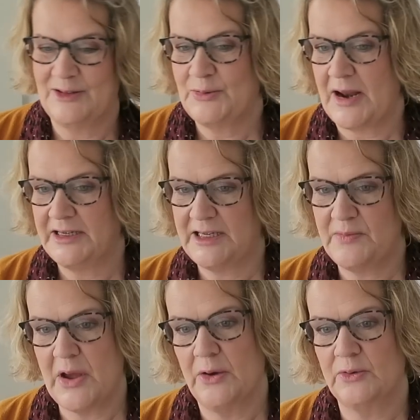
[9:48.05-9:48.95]
twenty
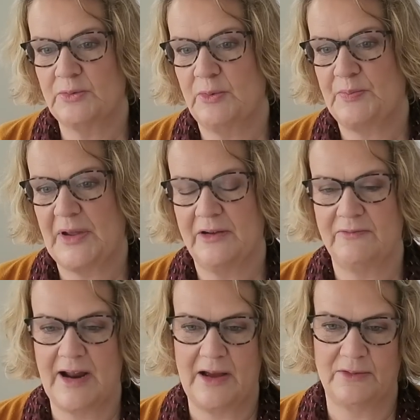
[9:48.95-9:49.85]
mils would be
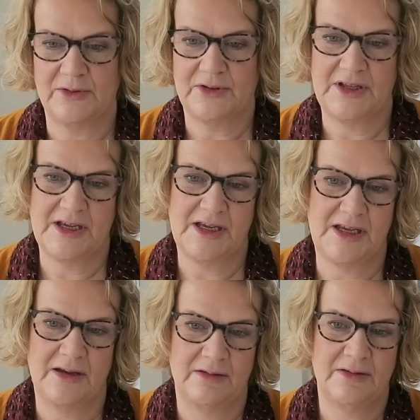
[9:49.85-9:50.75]
around
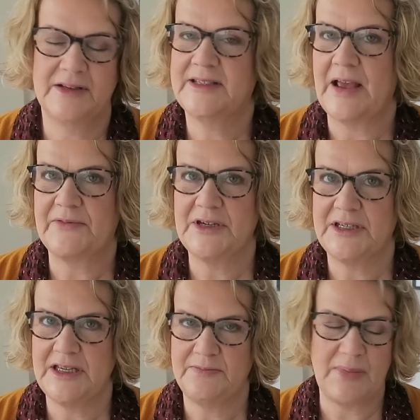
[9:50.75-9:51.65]
the
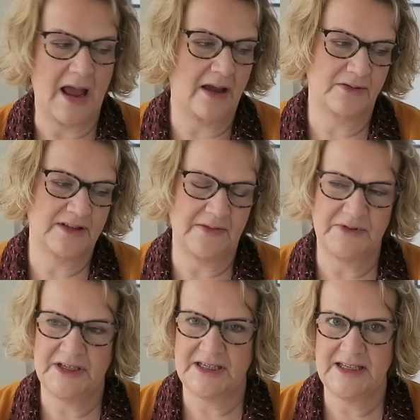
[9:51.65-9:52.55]
seventy pounds,
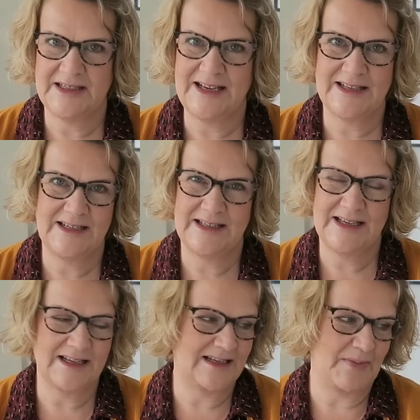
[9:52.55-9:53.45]
seventy, sixty,
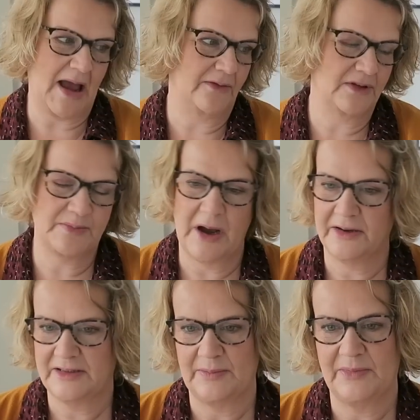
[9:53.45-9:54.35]
sixty pounds
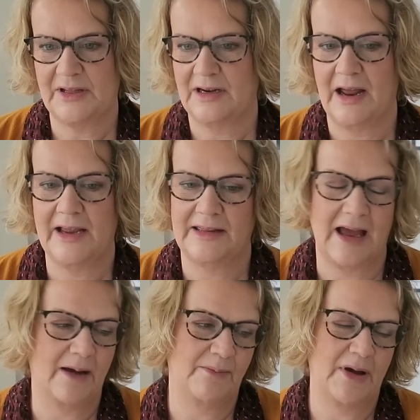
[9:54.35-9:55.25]
mark, something like
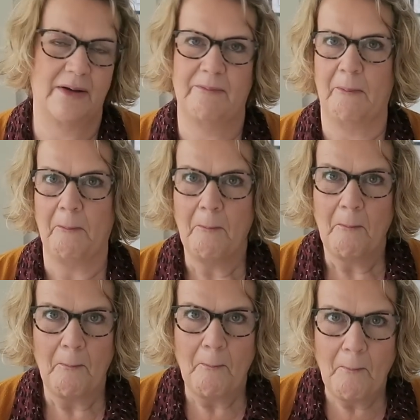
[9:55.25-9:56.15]
that, but
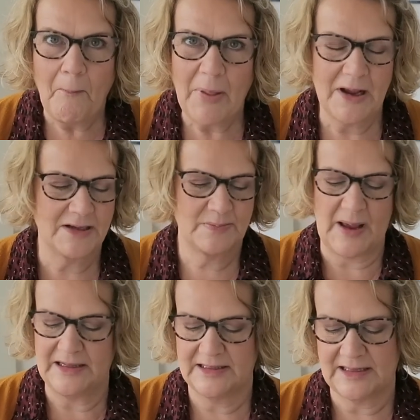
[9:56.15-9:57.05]

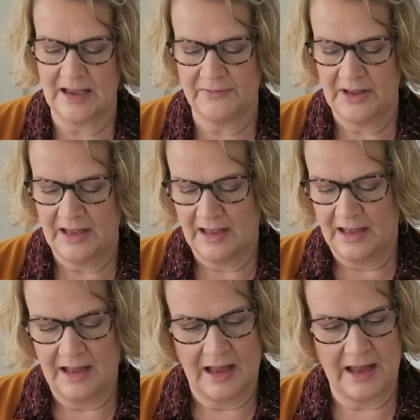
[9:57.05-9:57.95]
expensive.
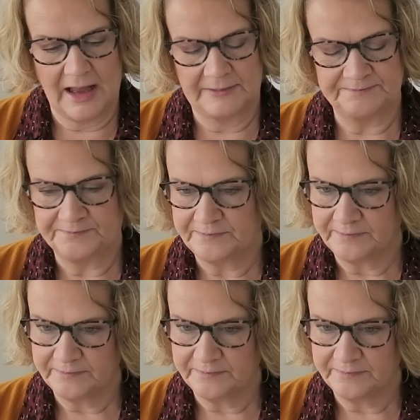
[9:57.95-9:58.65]
Um,